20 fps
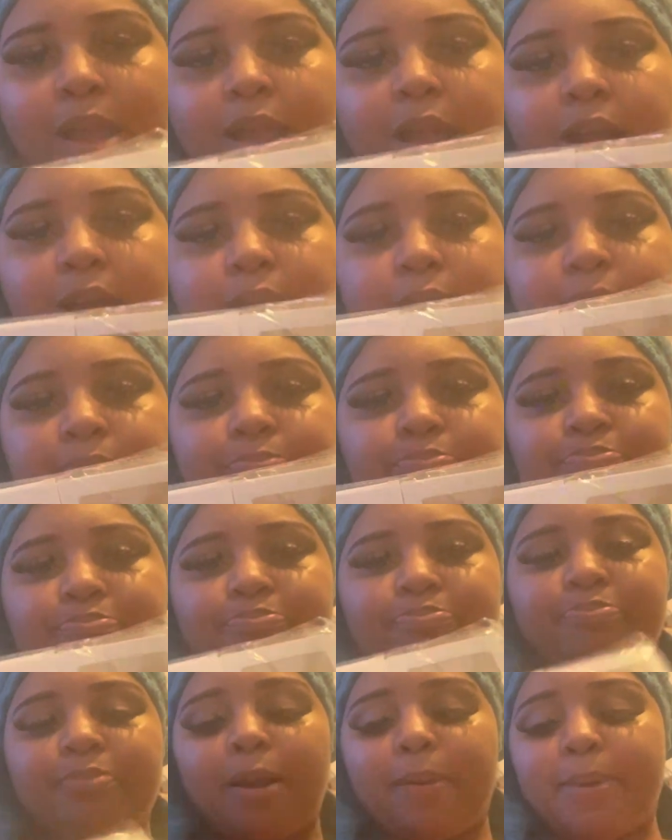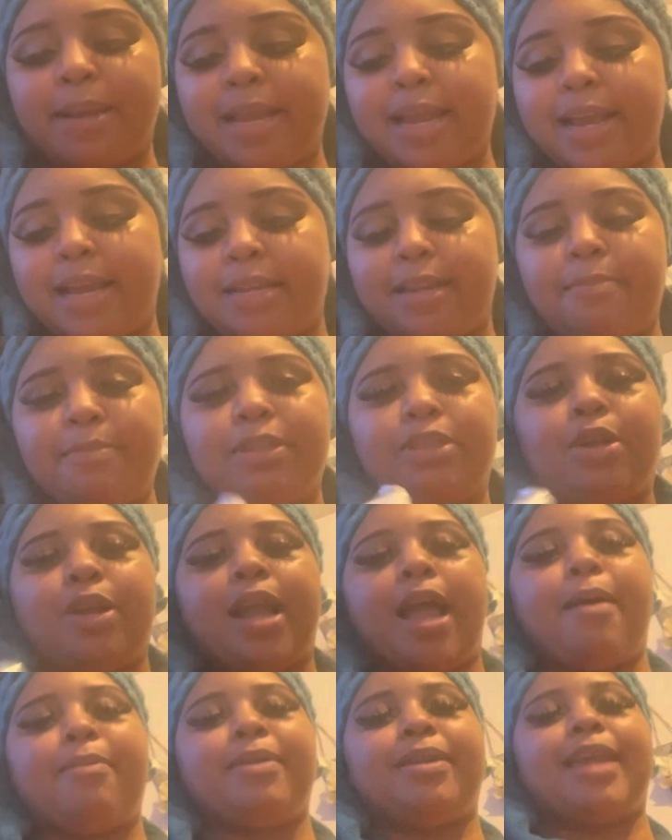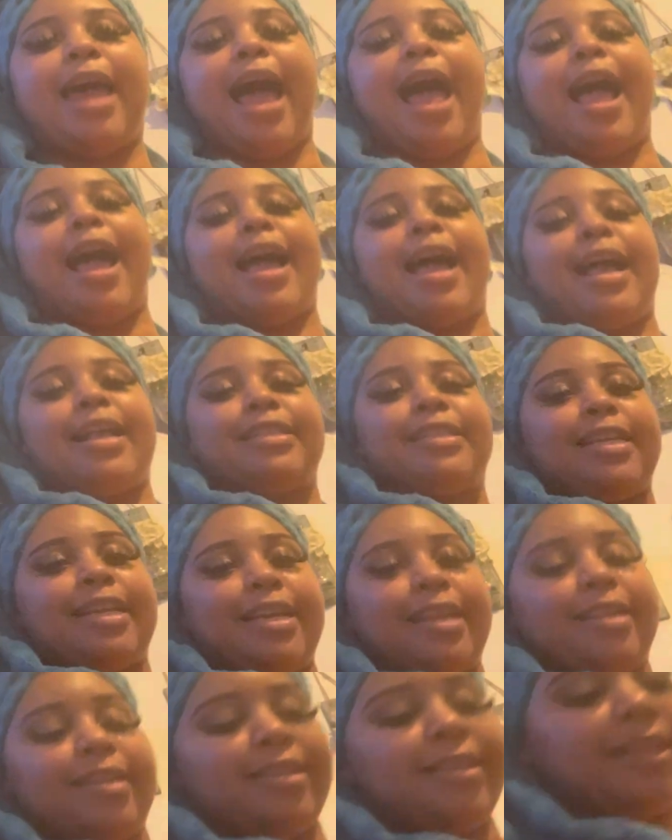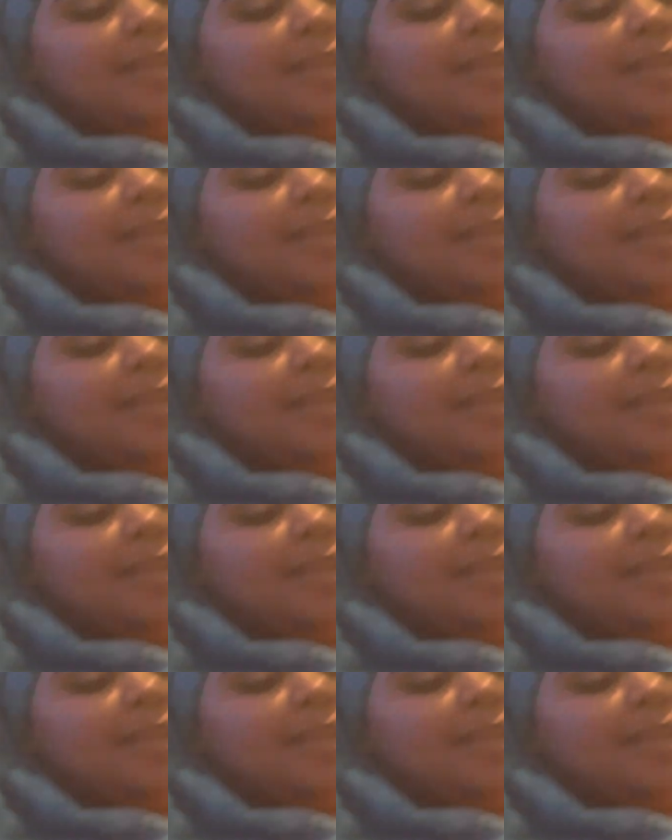Um, but yeah, let me show y'all the eye I did.